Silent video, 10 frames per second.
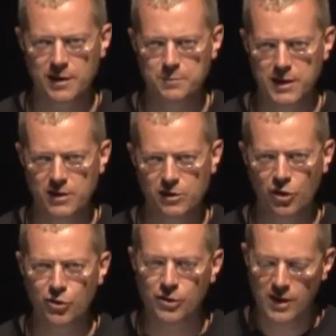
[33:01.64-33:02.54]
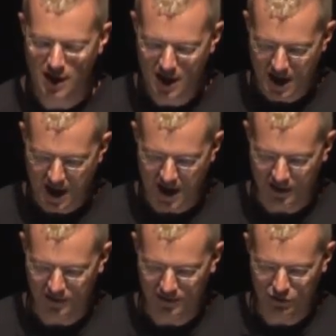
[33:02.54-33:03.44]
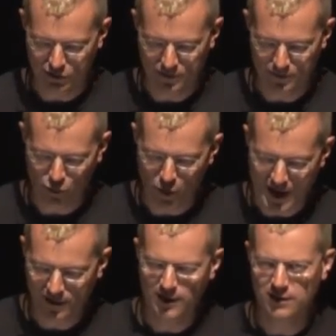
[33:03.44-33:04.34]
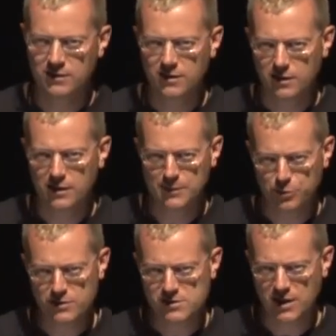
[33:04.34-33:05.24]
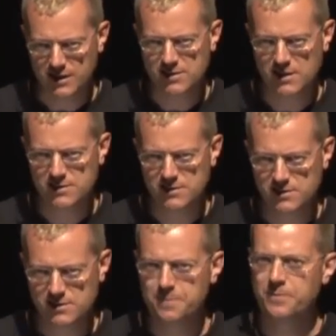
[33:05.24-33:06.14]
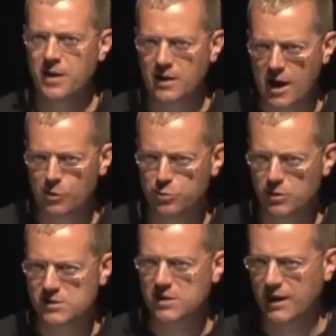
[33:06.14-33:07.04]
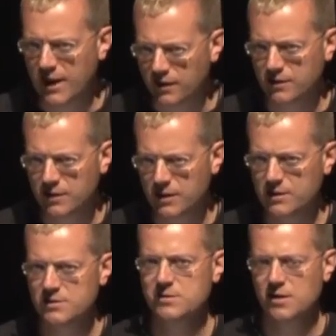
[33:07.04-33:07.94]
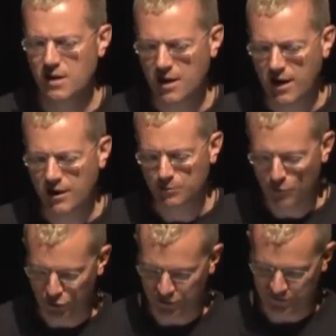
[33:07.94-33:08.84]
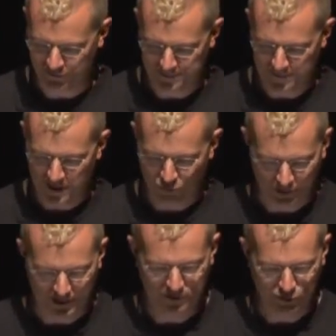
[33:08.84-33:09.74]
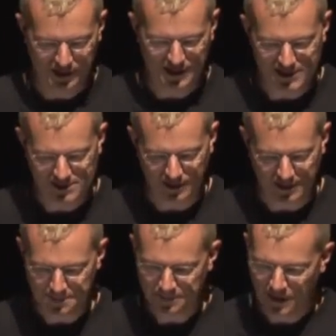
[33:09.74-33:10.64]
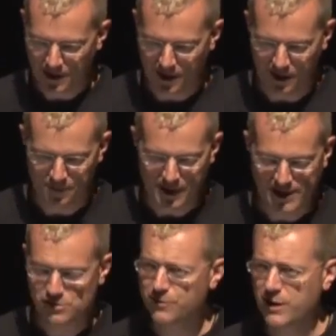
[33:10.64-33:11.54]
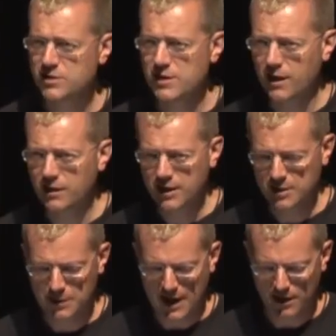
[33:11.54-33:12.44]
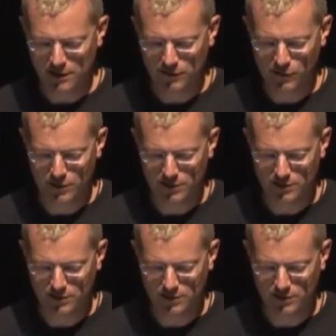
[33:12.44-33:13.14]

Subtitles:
and make it go. And you can wire in inputs like sensors and outputs like LEDs and motors really, really easily. Extra functionality can be added to it